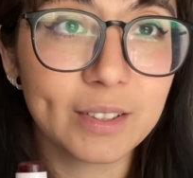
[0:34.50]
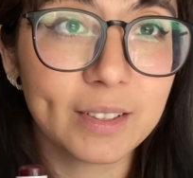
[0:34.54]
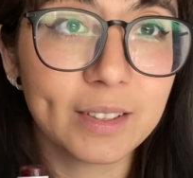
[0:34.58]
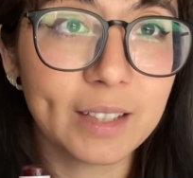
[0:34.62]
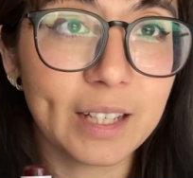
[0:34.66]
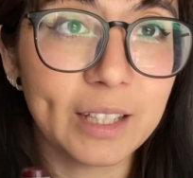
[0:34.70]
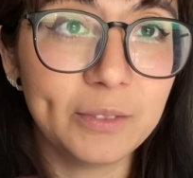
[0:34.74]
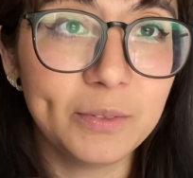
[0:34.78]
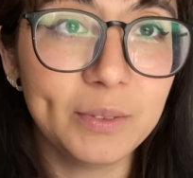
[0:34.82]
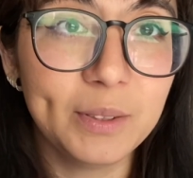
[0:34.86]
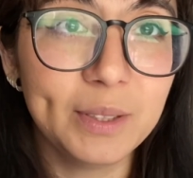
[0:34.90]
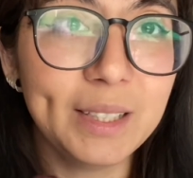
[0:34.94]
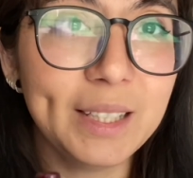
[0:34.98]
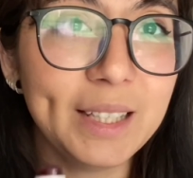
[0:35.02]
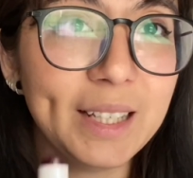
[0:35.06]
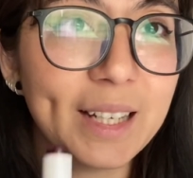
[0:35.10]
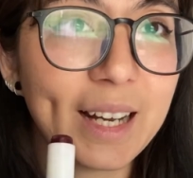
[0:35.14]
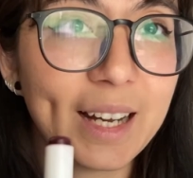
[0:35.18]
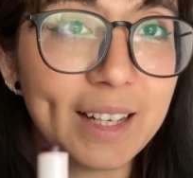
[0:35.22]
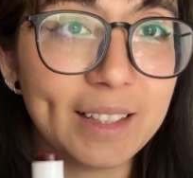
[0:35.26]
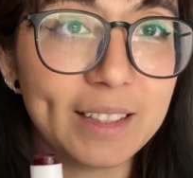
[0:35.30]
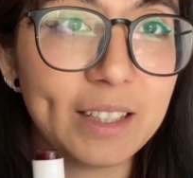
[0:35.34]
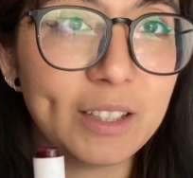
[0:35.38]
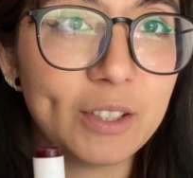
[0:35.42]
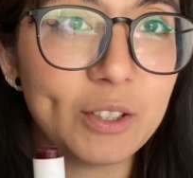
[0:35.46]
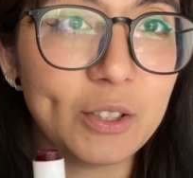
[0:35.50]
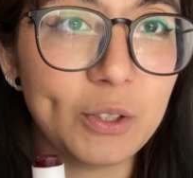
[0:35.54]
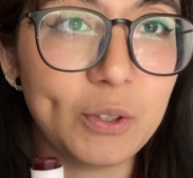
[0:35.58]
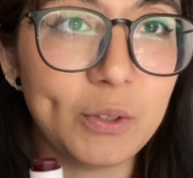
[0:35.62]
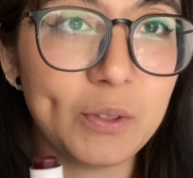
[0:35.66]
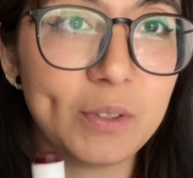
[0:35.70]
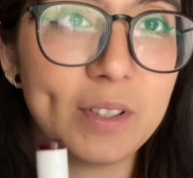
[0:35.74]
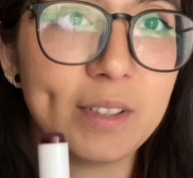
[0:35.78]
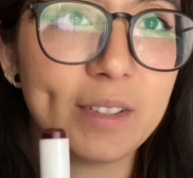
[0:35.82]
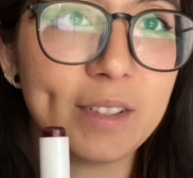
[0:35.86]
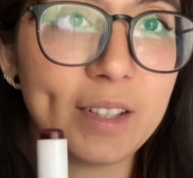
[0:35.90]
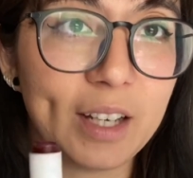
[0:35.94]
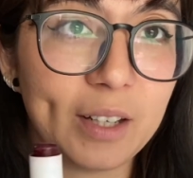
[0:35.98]
feel like I need to use
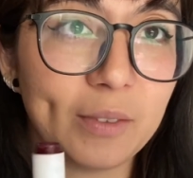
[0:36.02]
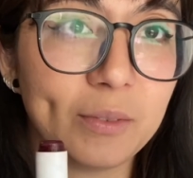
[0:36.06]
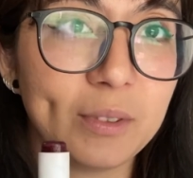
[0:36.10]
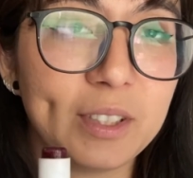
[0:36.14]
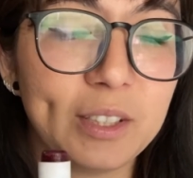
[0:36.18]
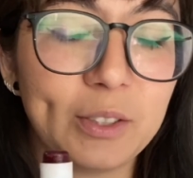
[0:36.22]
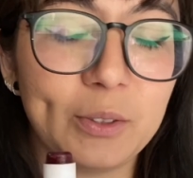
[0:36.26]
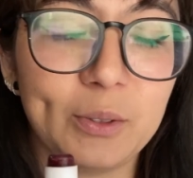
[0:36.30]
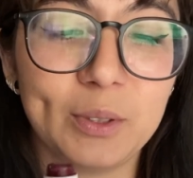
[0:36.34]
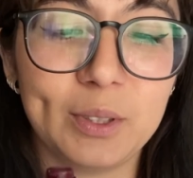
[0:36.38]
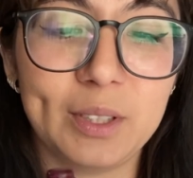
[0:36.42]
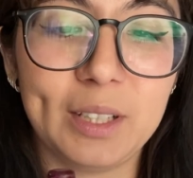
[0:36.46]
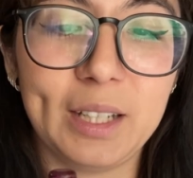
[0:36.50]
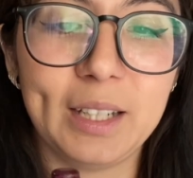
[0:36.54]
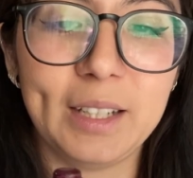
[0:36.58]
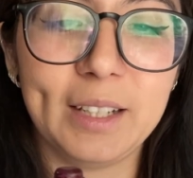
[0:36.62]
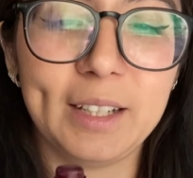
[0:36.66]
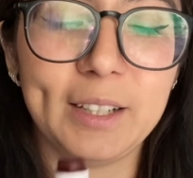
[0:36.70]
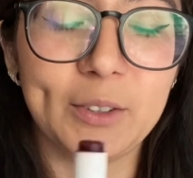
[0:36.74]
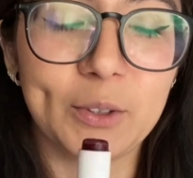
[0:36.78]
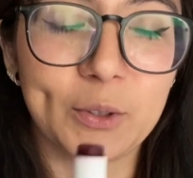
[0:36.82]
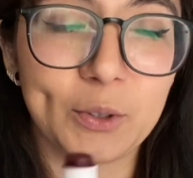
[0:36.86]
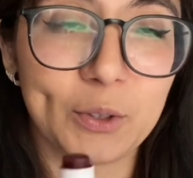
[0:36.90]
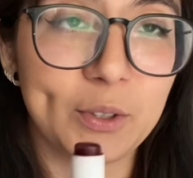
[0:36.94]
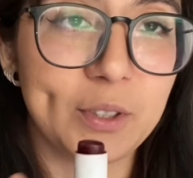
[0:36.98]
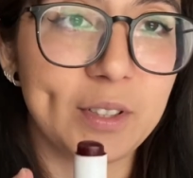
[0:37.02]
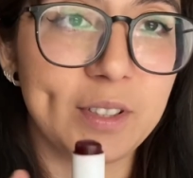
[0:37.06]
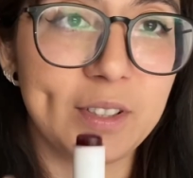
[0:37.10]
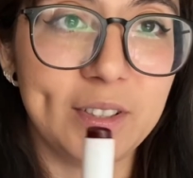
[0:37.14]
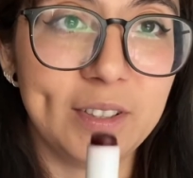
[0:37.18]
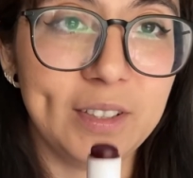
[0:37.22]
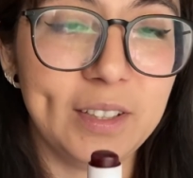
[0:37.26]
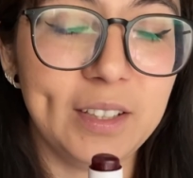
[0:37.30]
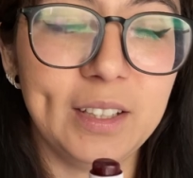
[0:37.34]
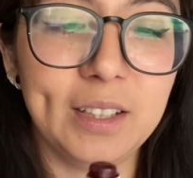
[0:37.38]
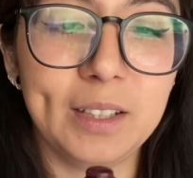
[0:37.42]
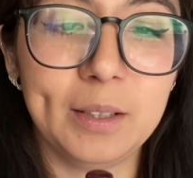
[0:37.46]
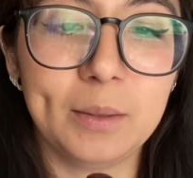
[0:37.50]
this every single day in order to
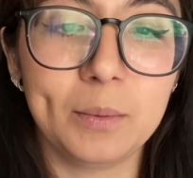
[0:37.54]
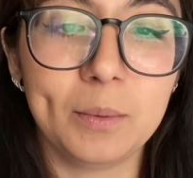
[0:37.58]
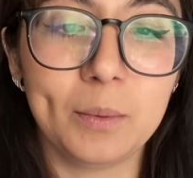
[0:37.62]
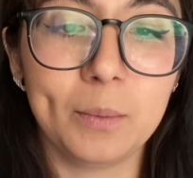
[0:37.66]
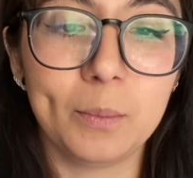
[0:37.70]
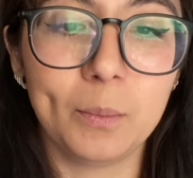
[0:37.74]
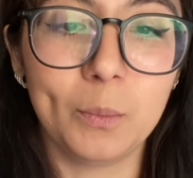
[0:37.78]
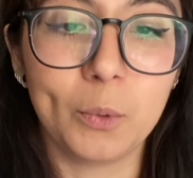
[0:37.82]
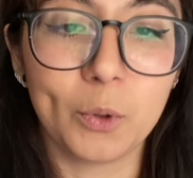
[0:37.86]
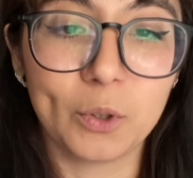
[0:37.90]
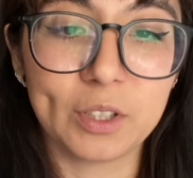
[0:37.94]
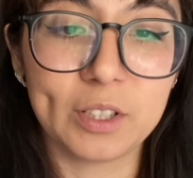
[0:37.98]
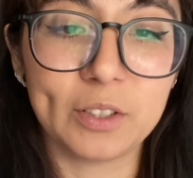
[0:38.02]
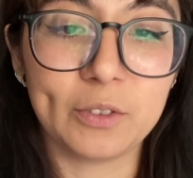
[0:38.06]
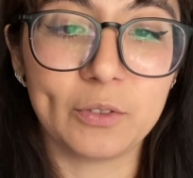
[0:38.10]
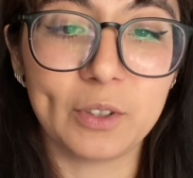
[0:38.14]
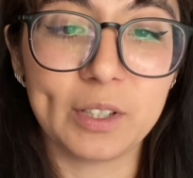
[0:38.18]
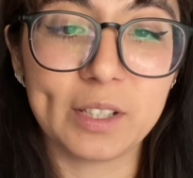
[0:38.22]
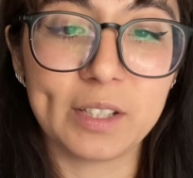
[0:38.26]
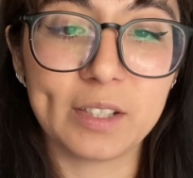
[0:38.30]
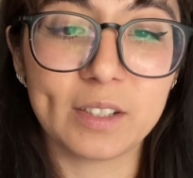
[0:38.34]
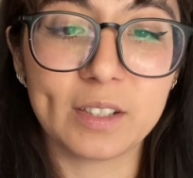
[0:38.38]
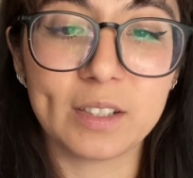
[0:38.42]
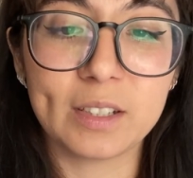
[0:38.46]
see more difference.